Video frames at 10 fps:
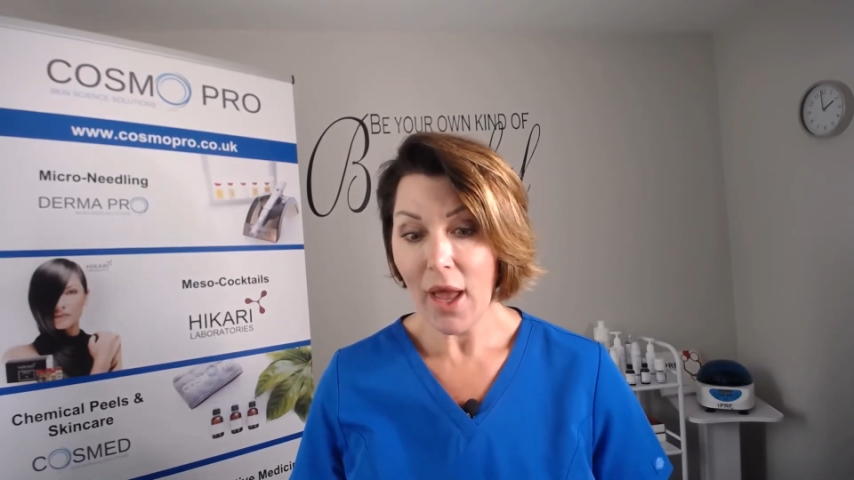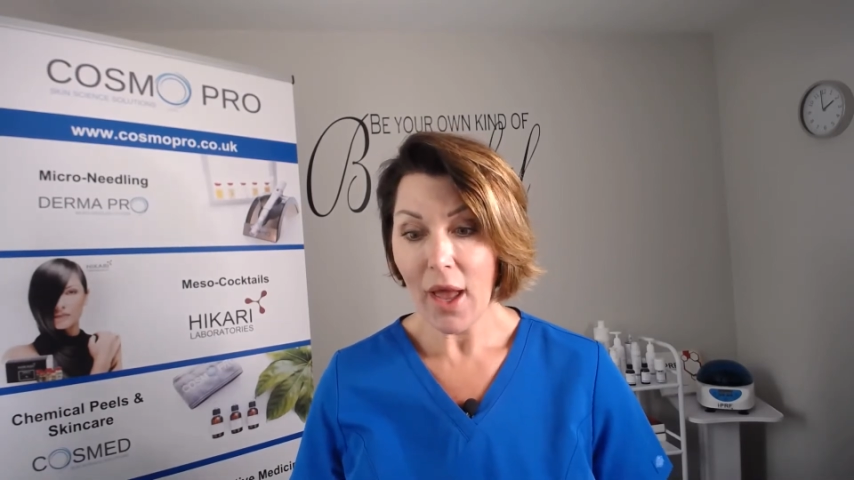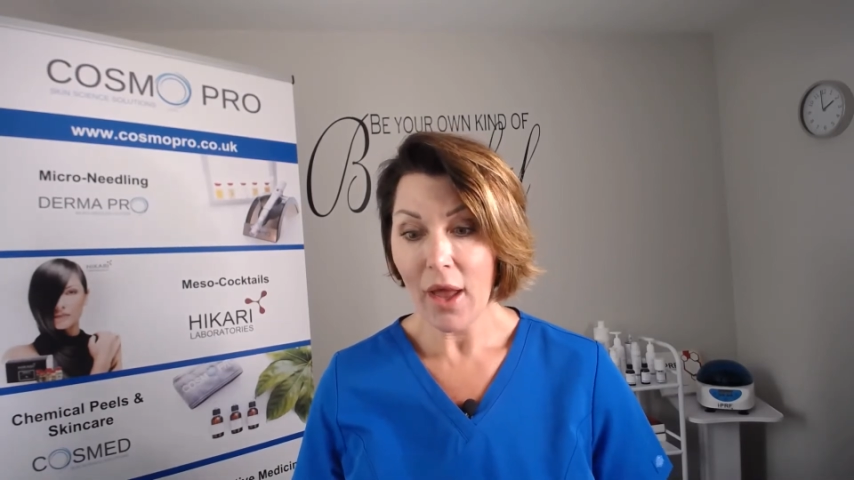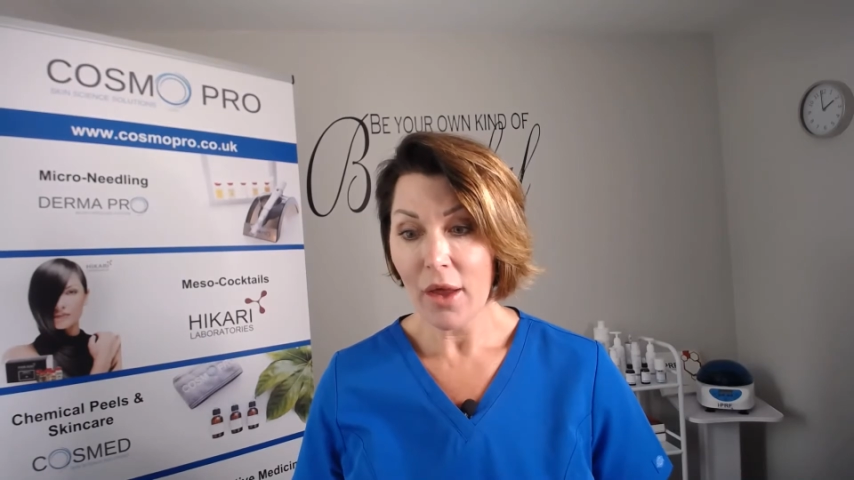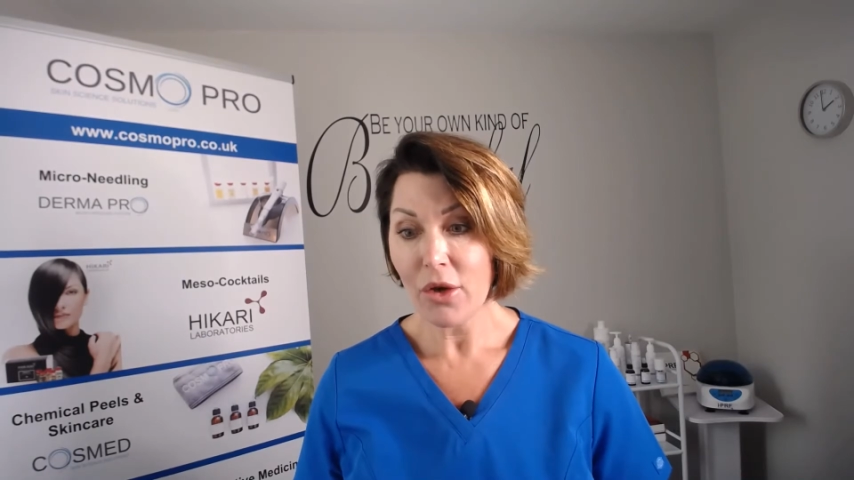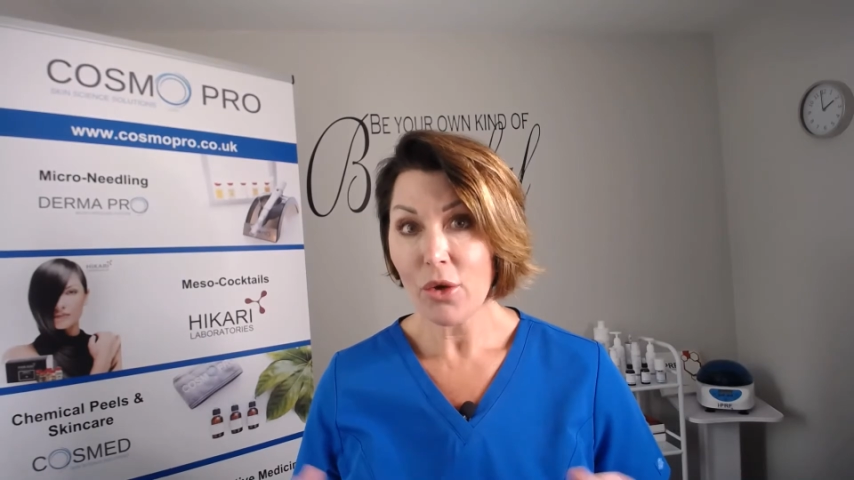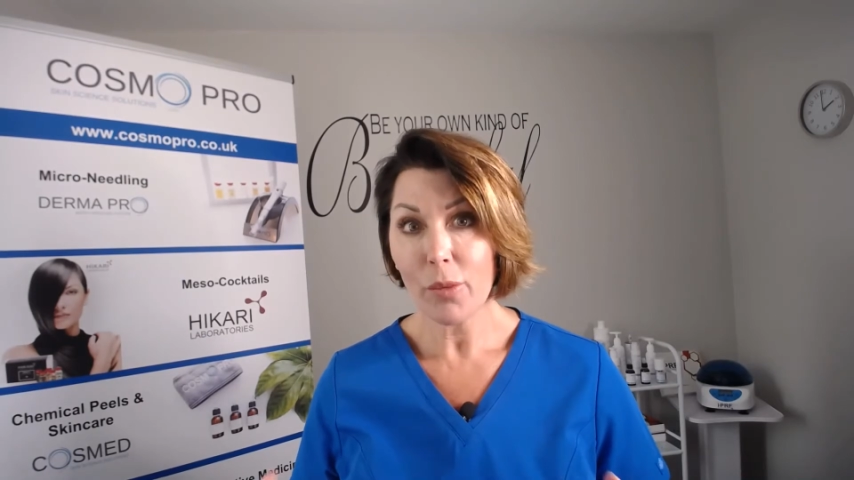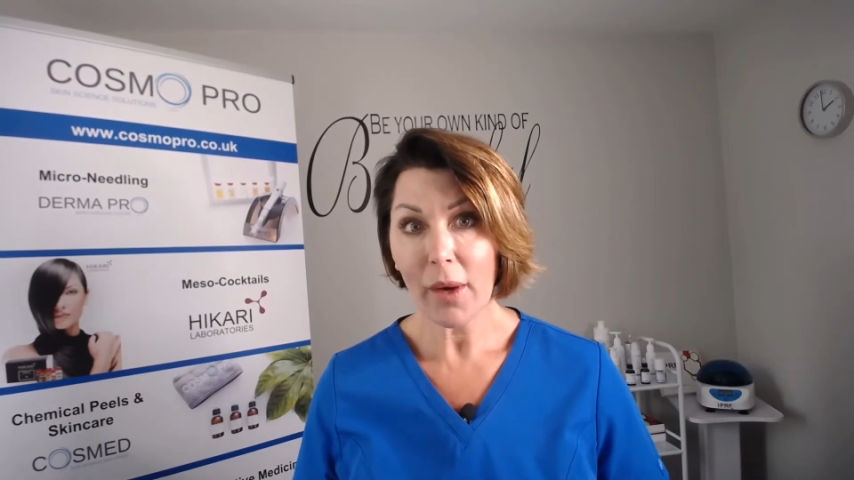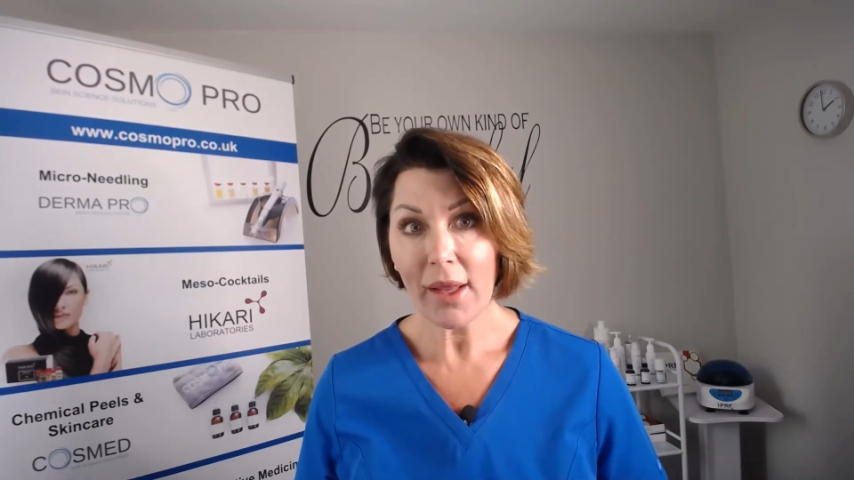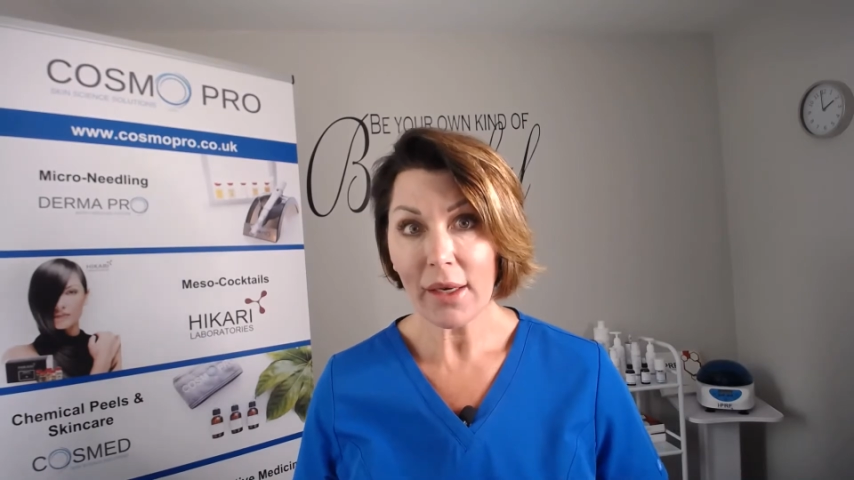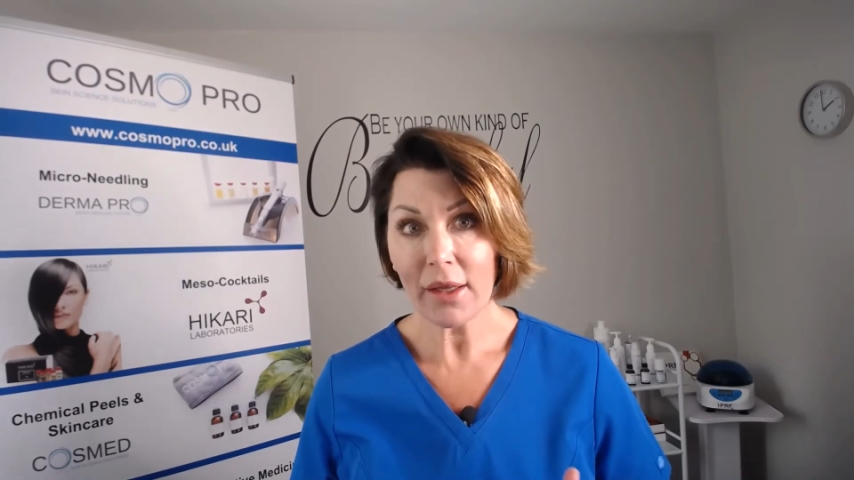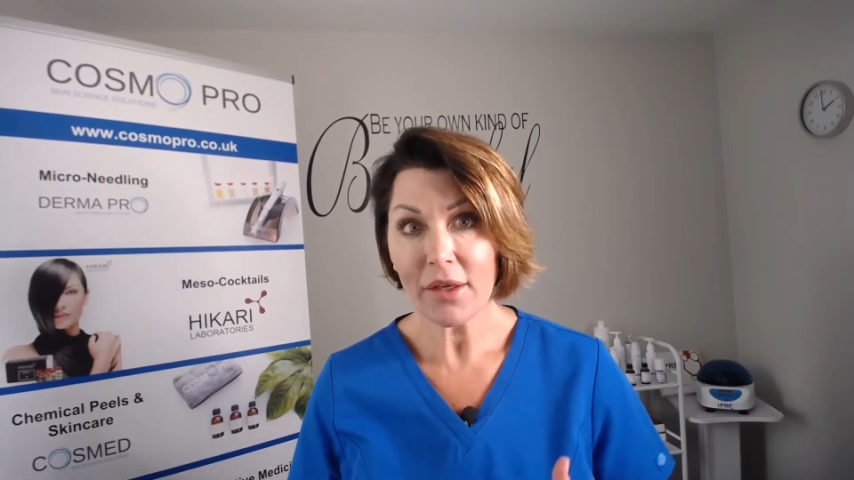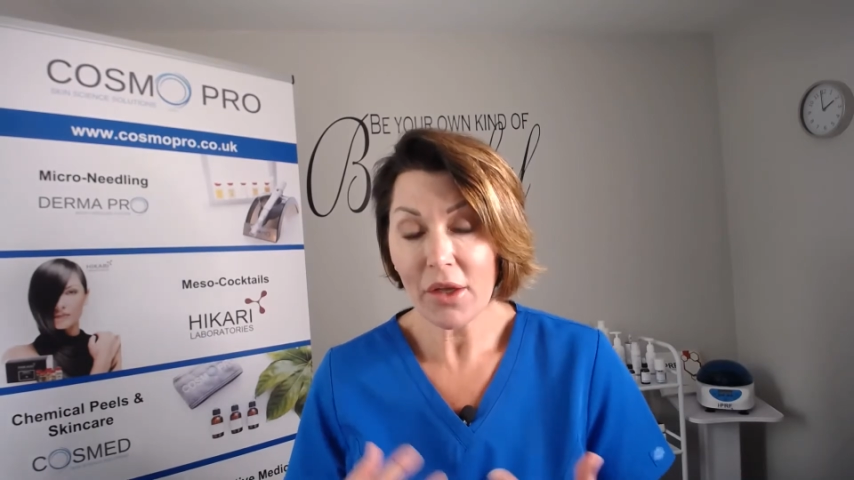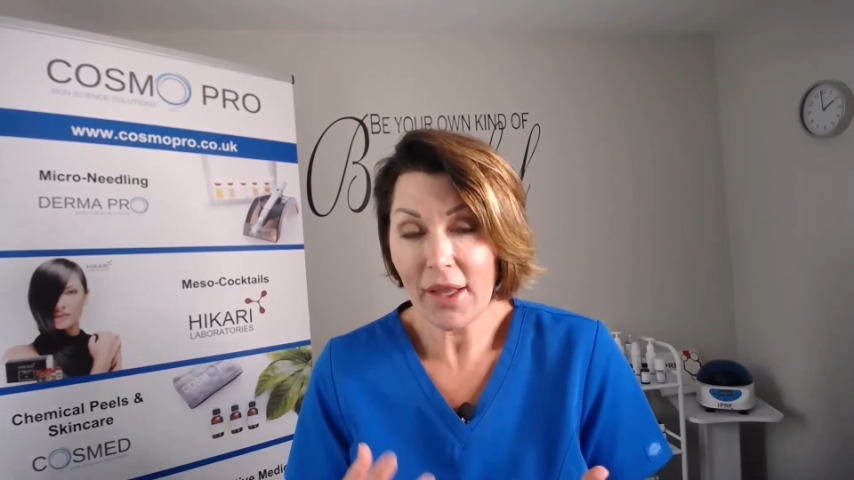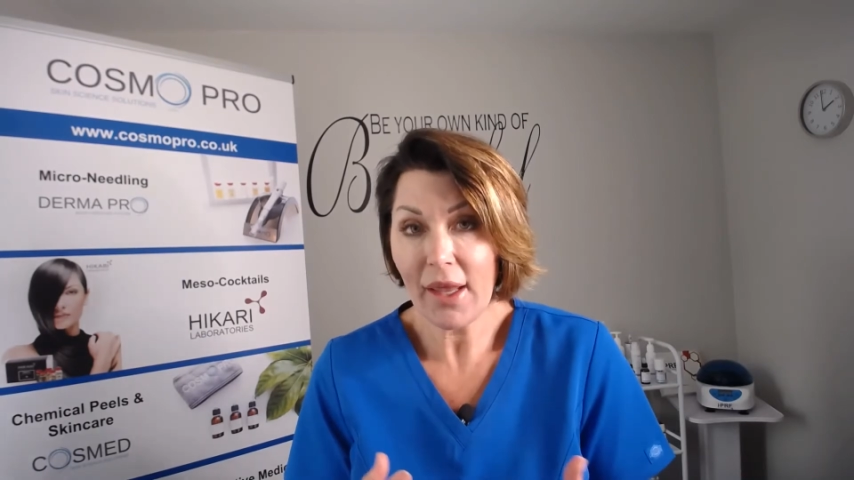a new platelet